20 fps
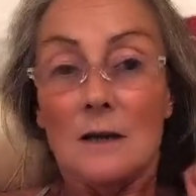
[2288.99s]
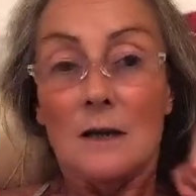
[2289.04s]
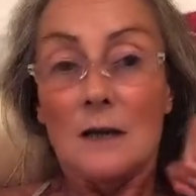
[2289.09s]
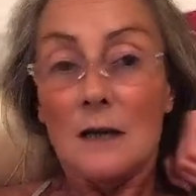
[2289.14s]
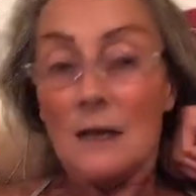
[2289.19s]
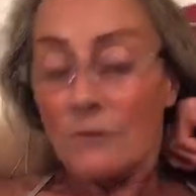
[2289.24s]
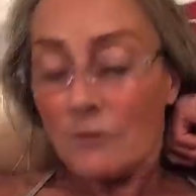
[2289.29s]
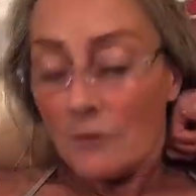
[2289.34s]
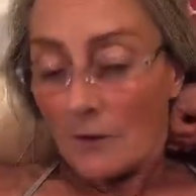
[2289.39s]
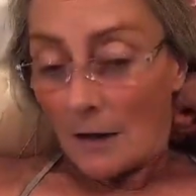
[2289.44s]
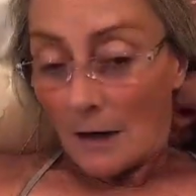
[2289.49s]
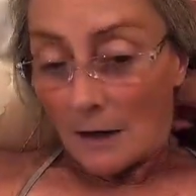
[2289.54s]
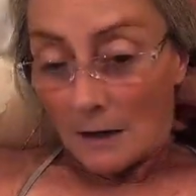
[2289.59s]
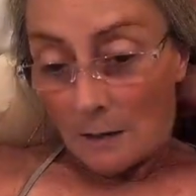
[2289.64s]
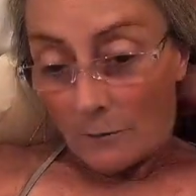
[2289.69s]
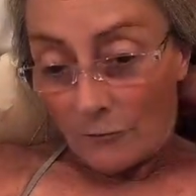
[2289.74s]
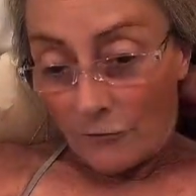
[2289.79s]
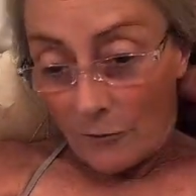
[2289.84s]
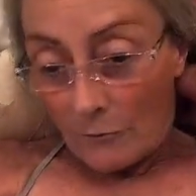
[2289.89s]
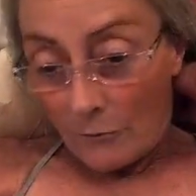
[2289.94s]
If you get
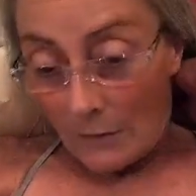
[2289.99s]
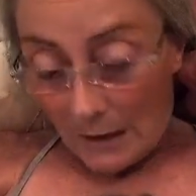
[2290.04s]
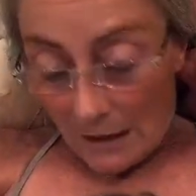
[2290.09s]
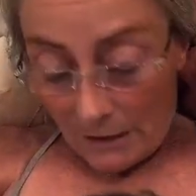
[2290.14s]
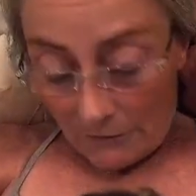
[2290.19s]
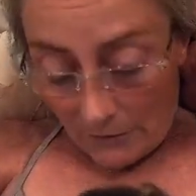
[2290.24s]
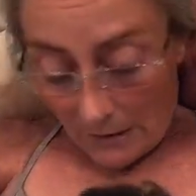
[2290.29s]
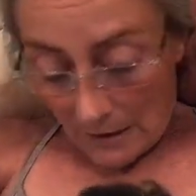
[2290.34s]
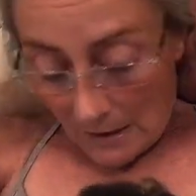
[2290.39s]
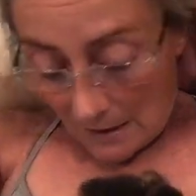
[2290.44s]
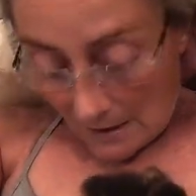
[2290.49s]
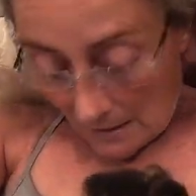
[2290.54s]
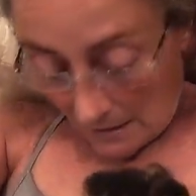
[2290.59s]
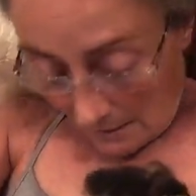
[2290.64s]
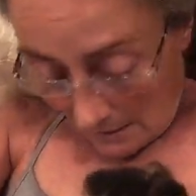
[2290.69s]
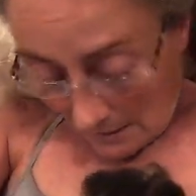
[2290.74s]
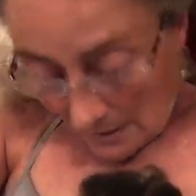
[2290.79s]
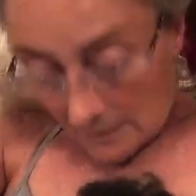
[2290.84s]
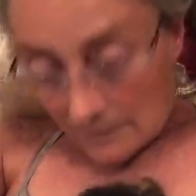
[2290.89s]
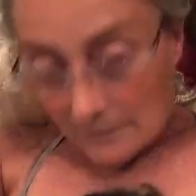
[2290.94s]
them from really, really
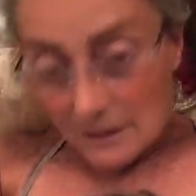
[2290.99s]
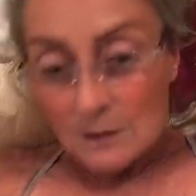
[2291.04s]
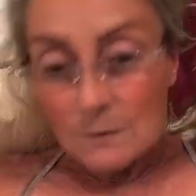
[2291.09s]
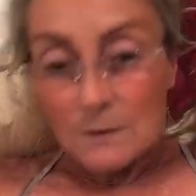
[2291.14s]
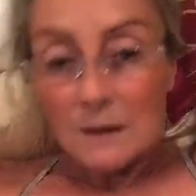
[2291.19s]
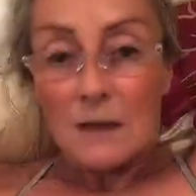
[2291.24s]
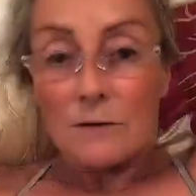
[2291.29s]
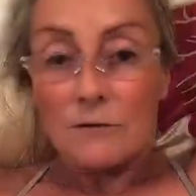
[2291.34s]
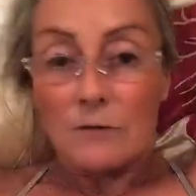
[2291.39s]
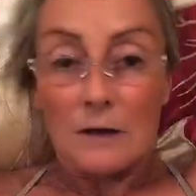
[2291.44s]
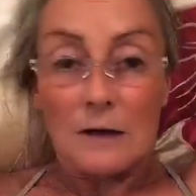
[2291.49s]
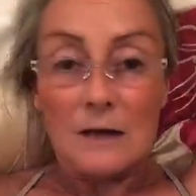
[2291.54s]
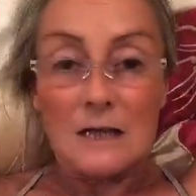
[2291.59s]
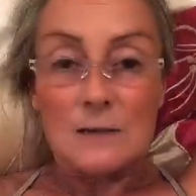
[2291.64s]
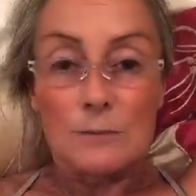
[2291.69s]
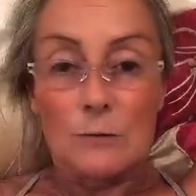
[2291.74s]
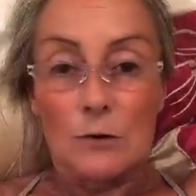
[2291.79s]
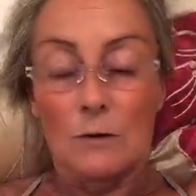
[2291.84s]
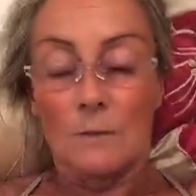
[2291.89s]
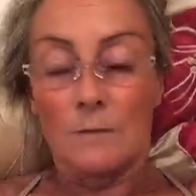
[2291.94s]
young, like this, when they're really
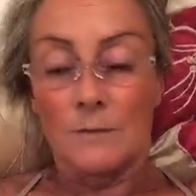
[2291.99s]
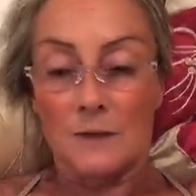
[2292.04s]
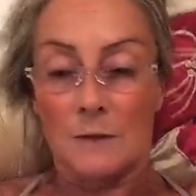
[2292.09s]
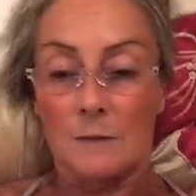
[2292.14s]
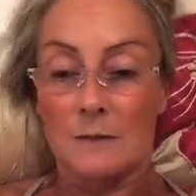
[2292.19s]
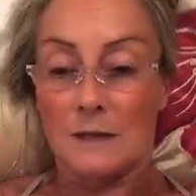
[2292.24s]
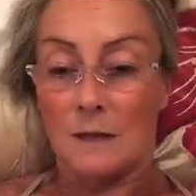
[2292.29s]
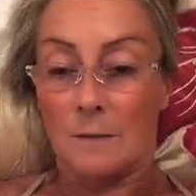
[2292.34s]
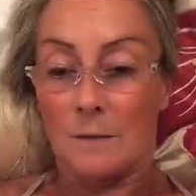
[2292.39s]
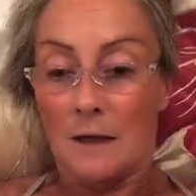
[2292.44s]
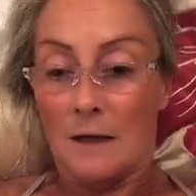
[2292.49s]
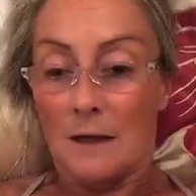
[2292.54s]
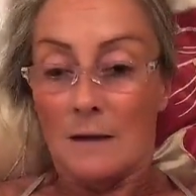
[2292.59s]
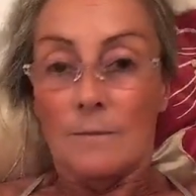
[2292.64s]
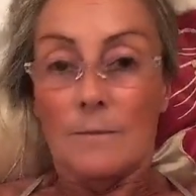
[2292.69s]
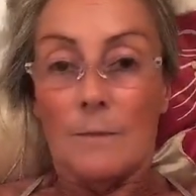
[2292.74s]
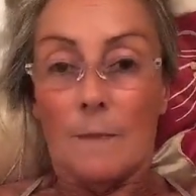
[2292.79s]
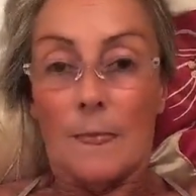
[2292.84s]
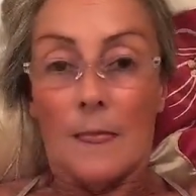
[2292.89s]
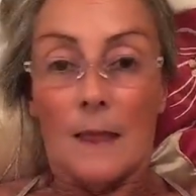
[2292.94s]
small, something's up,
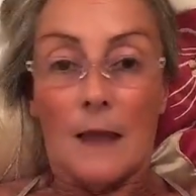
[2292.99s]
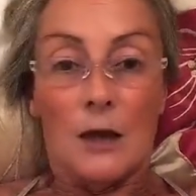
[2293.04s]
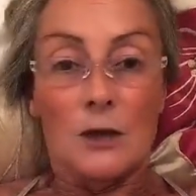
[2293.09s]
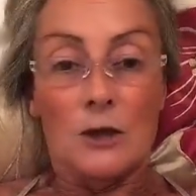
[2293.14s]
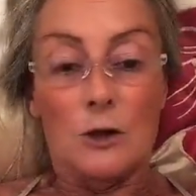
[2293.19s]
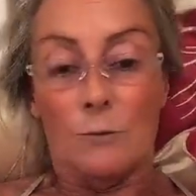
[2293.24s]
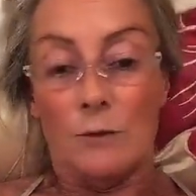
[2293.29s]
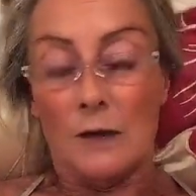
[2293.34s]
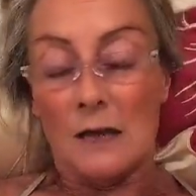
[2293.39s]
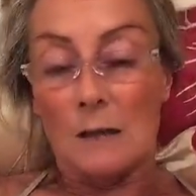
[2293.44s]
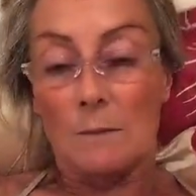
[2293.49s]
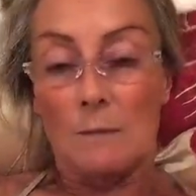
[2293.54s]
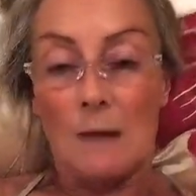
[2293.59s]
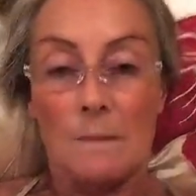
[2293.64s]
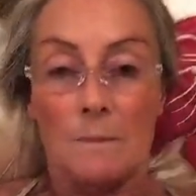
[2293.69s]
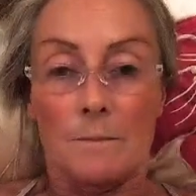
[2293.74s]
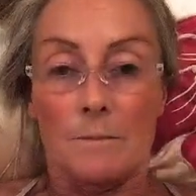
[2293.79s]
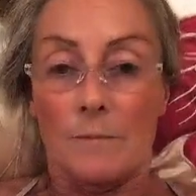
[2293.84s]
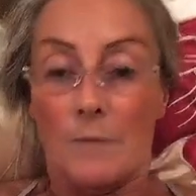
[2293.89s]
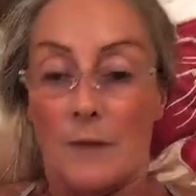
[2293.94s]
and you bring them
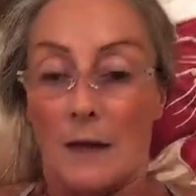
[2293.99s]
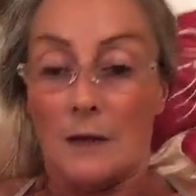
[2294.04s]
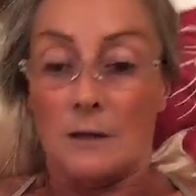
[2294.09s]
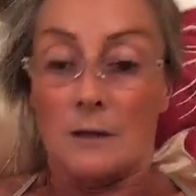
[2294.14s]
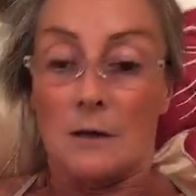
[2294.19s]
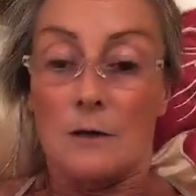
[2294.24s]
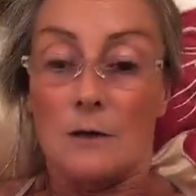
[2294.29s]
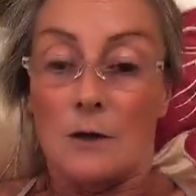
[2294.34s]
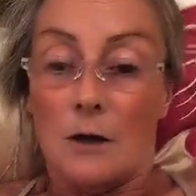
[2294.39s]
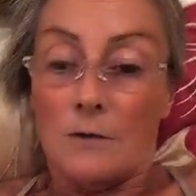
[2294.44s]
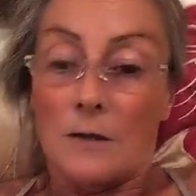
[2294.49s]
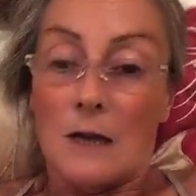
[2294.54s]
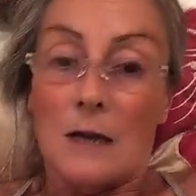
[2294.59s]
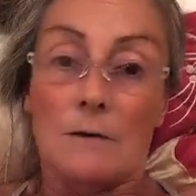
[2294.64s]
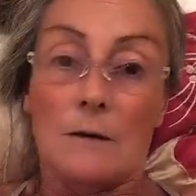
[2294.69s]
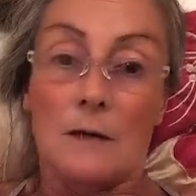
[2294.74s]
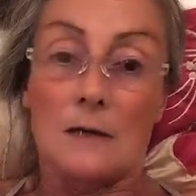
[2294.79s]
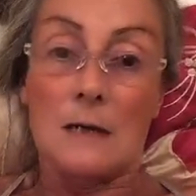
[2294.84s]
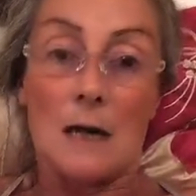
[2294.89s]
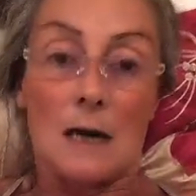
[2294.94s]
up, they don't know they're
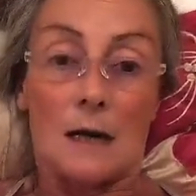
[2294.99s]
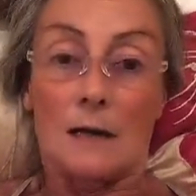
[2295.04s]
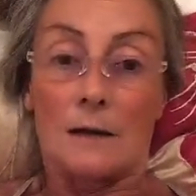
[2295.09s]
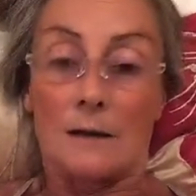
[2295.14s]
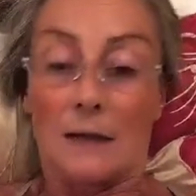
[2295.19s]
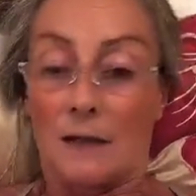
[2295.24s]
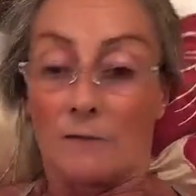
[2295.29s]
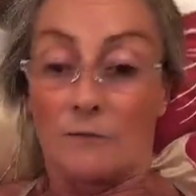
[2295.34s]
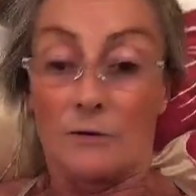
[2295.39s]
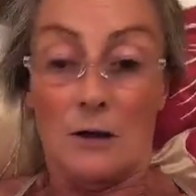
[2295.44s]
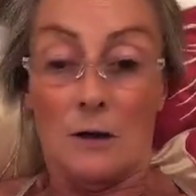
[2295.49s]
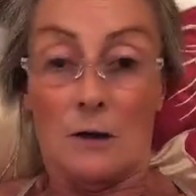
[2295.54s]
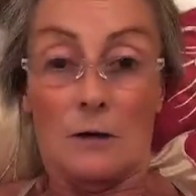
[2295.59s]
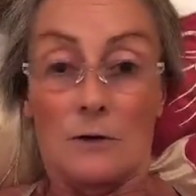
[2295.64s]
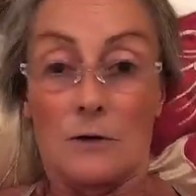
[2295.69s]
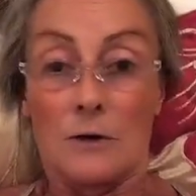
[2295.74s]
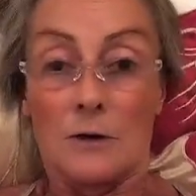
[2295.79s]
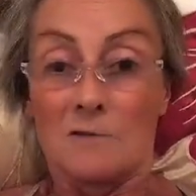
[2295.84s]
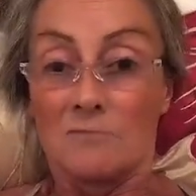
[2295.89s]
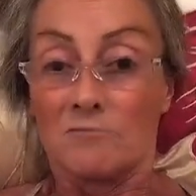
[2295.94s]
a duck. They have no clue.